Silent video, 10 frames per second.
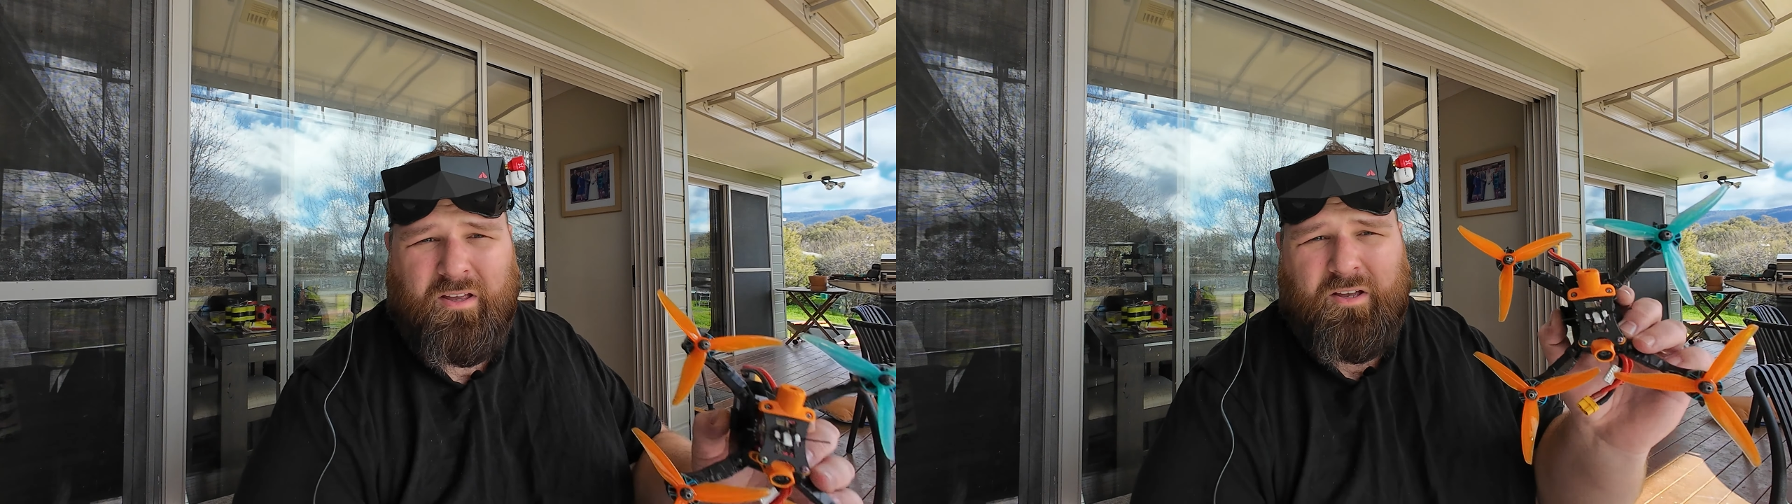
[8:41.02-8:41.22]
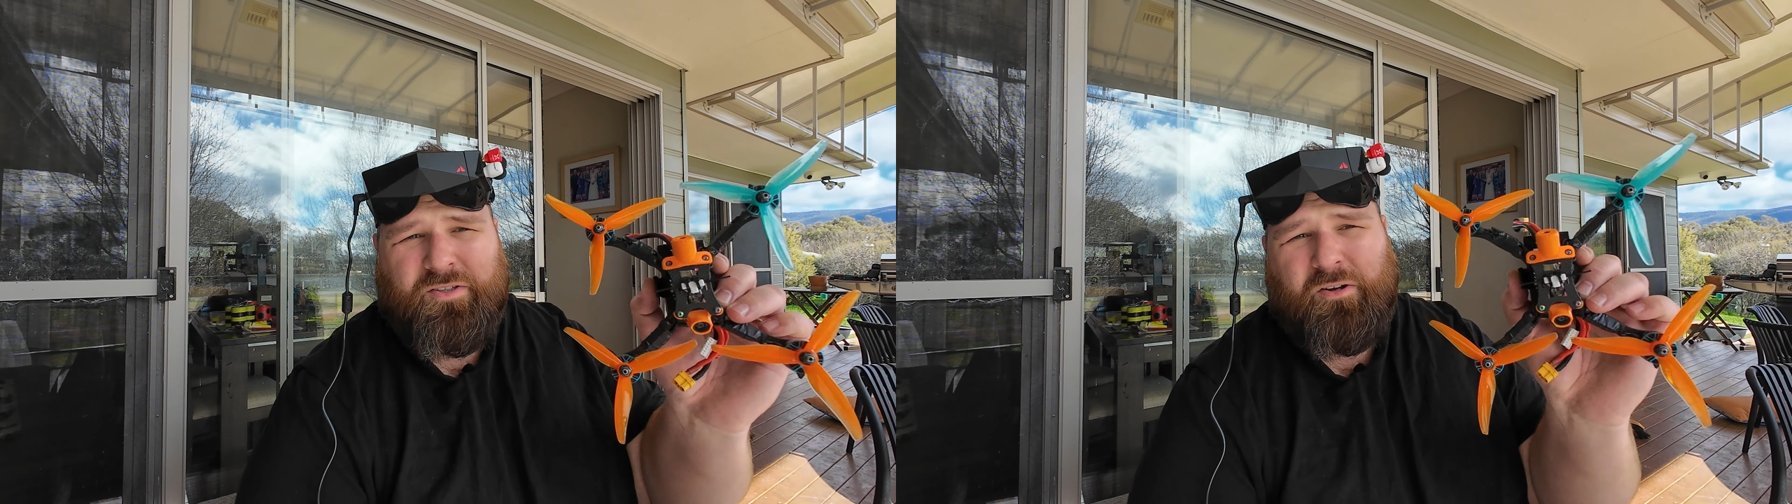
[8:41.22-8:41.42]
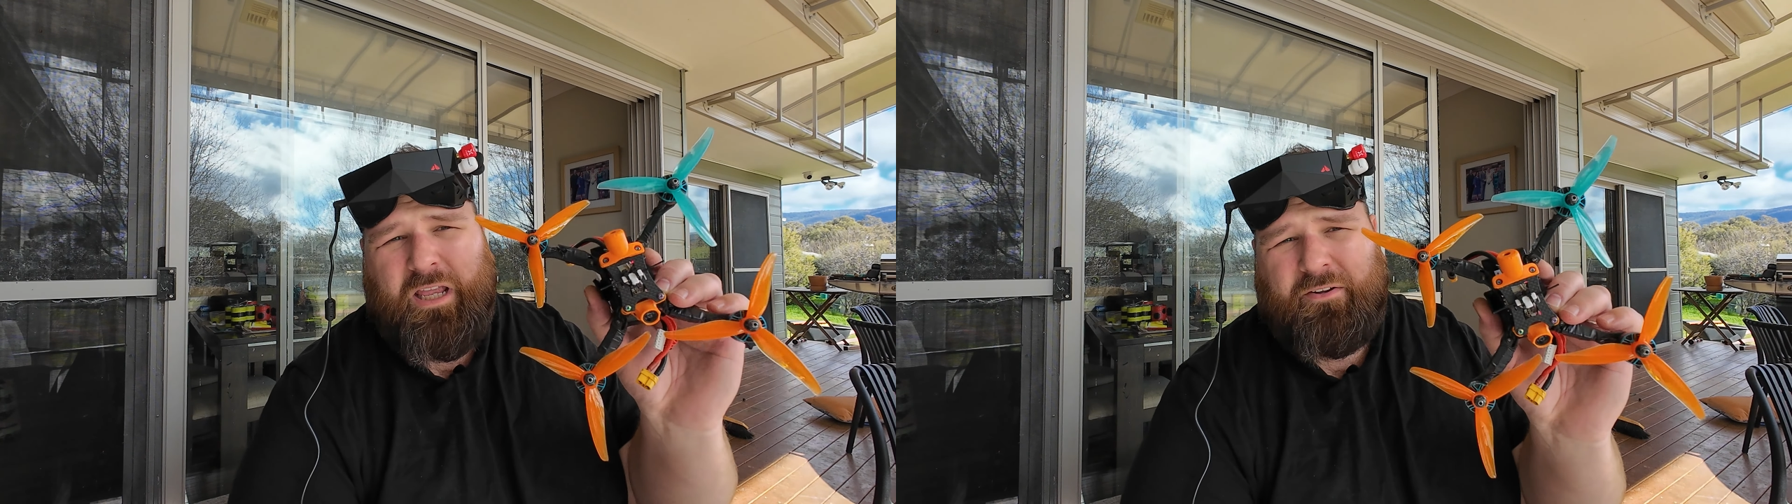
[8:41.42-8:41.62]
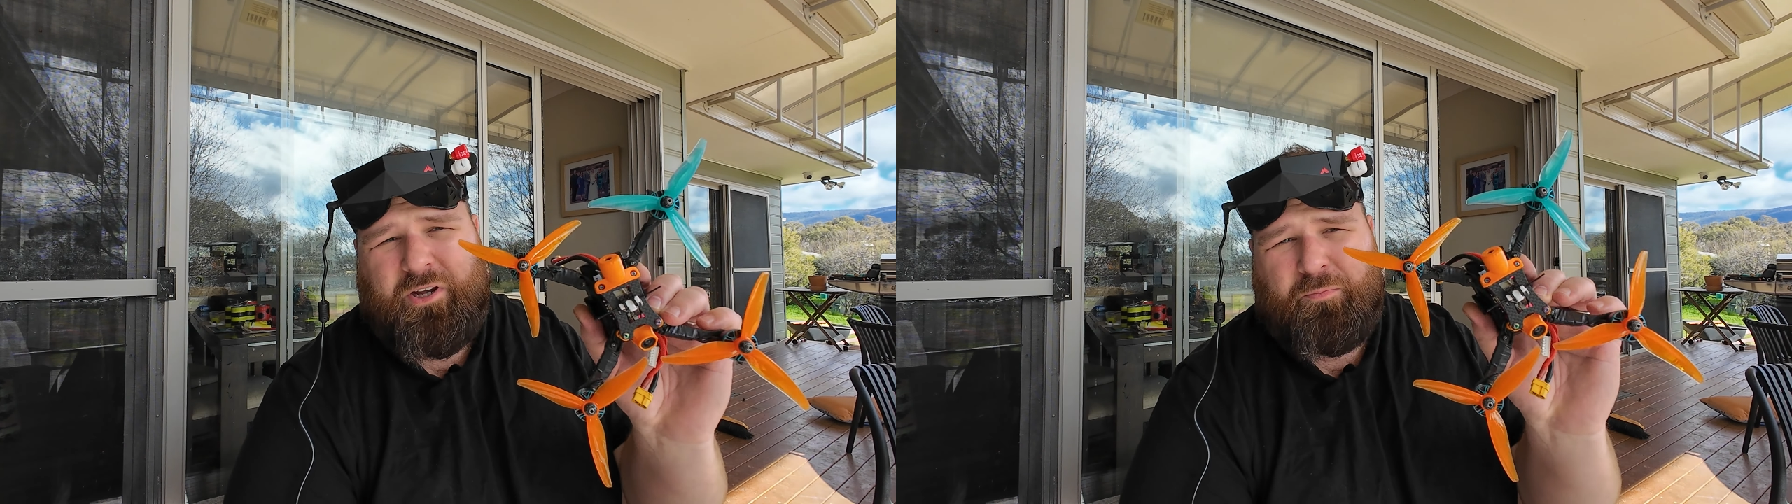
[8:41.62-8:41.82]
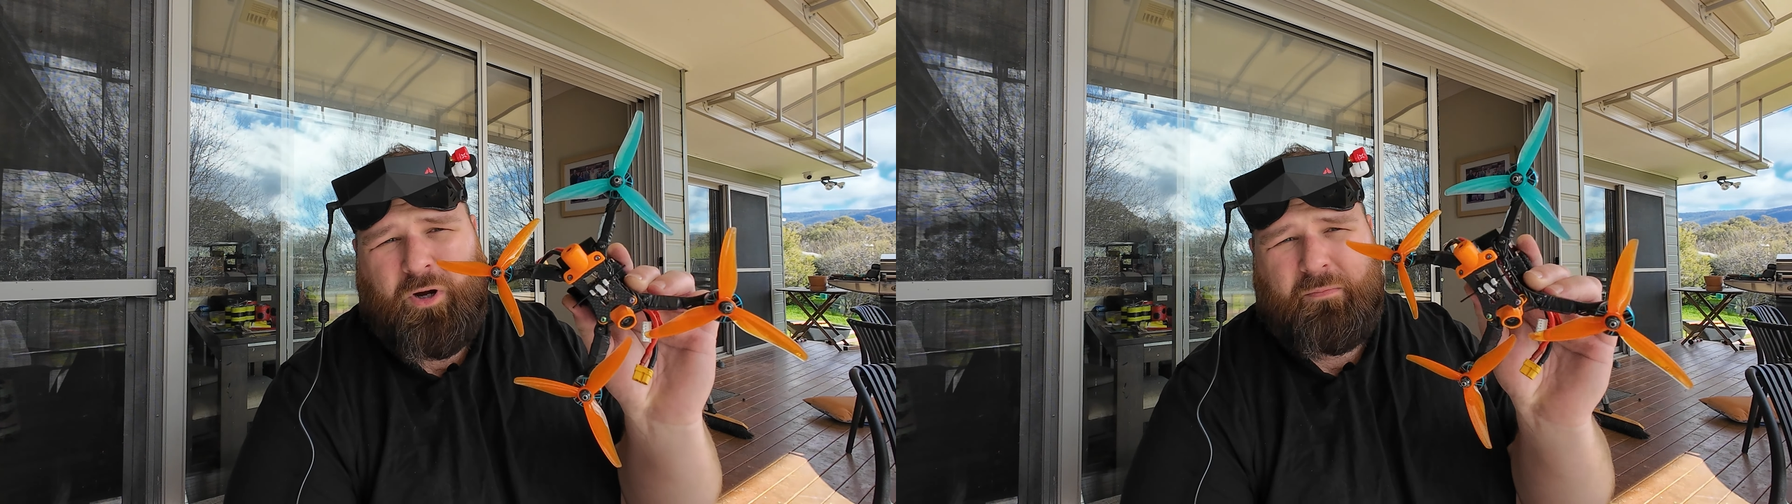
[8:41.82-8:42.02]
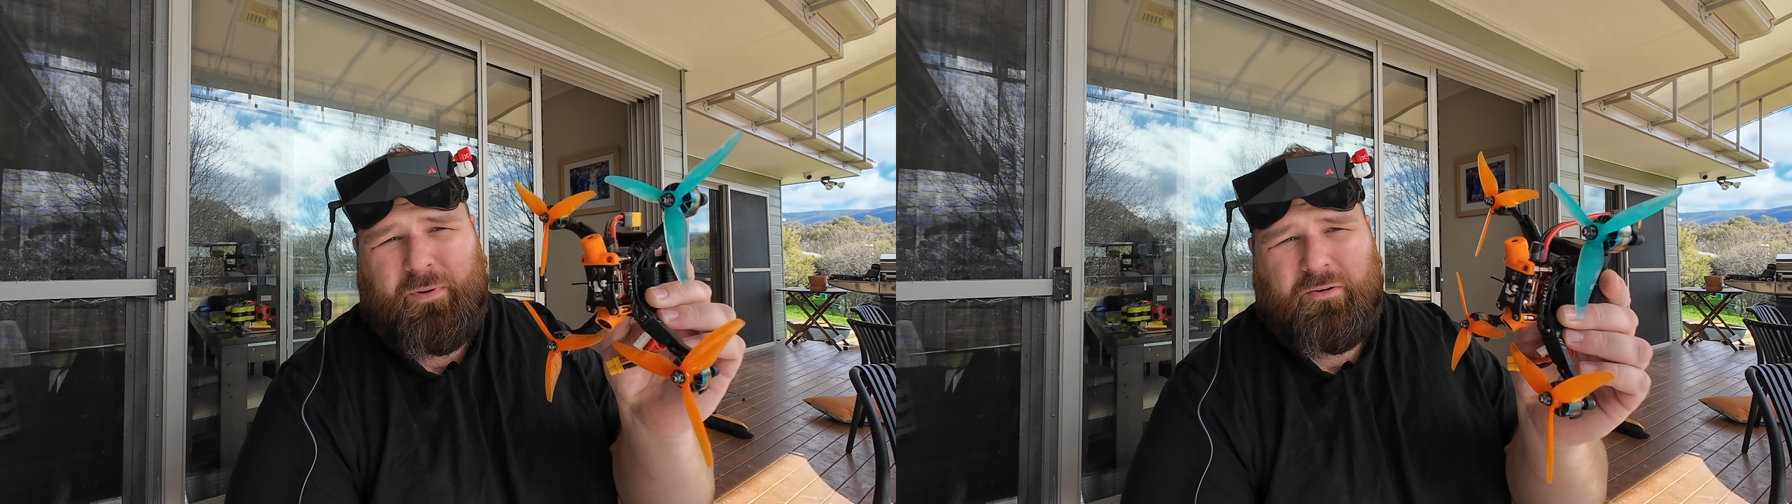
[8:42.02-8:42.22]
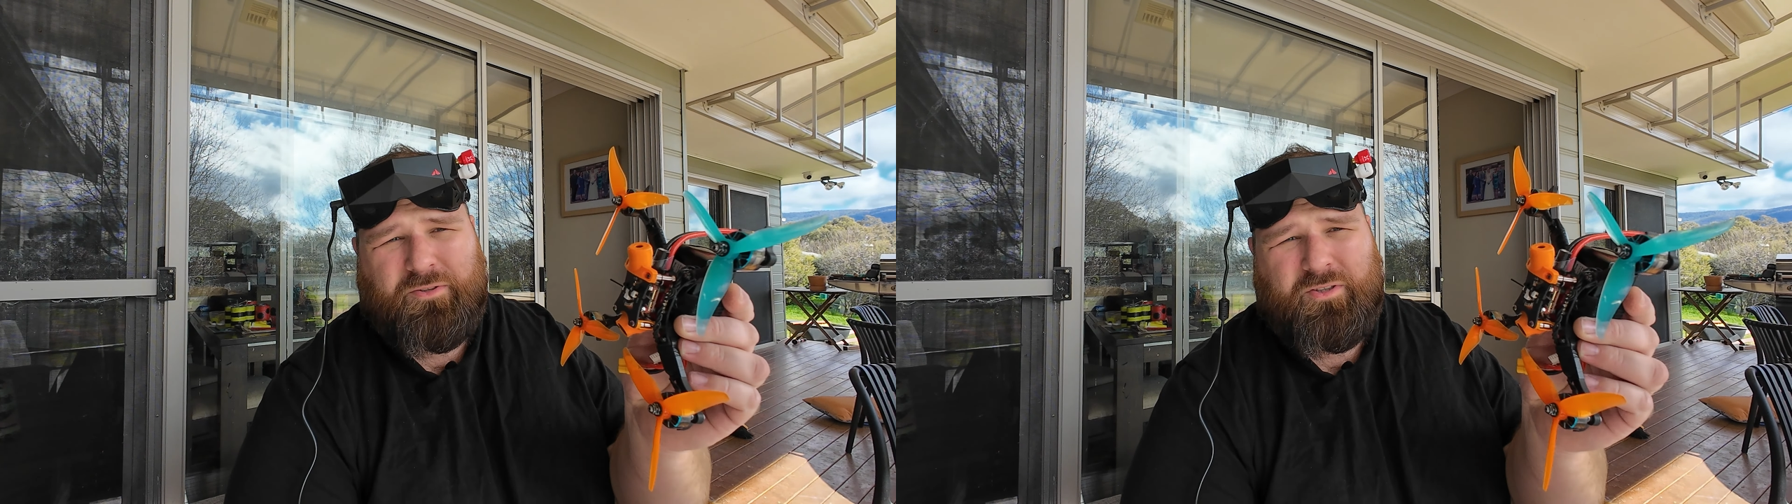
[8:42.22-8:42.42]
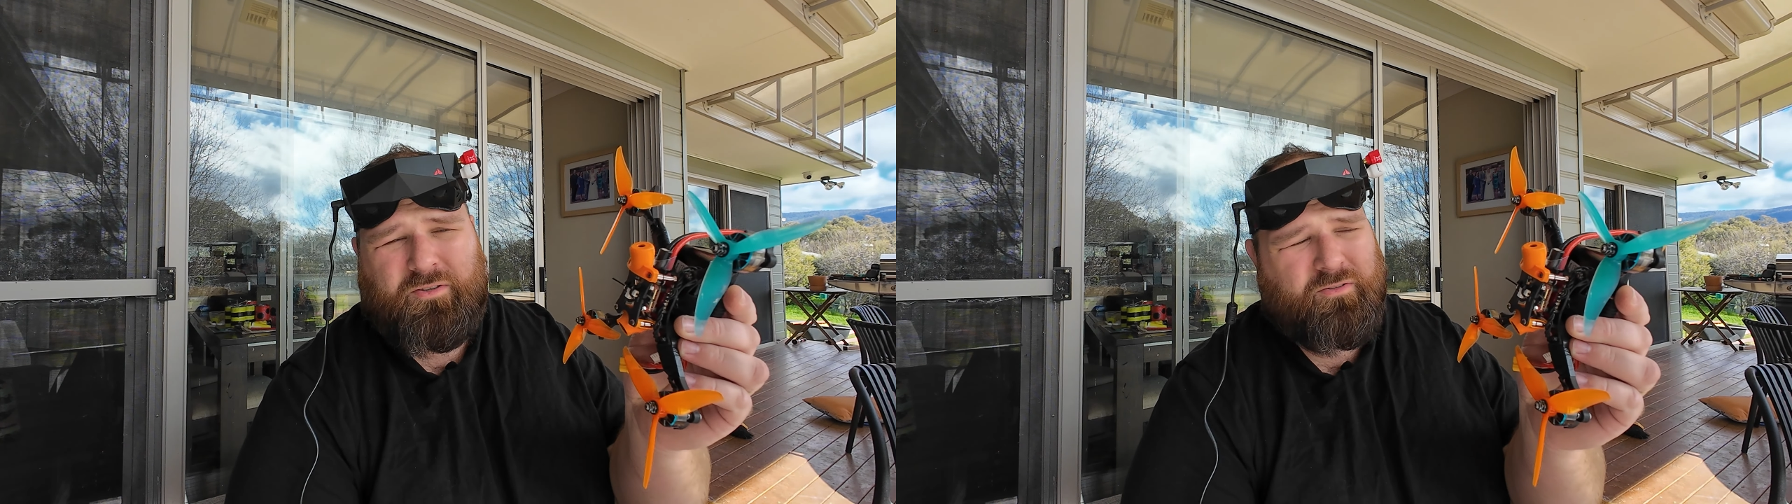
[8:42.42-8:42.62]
So now I've got my Bolt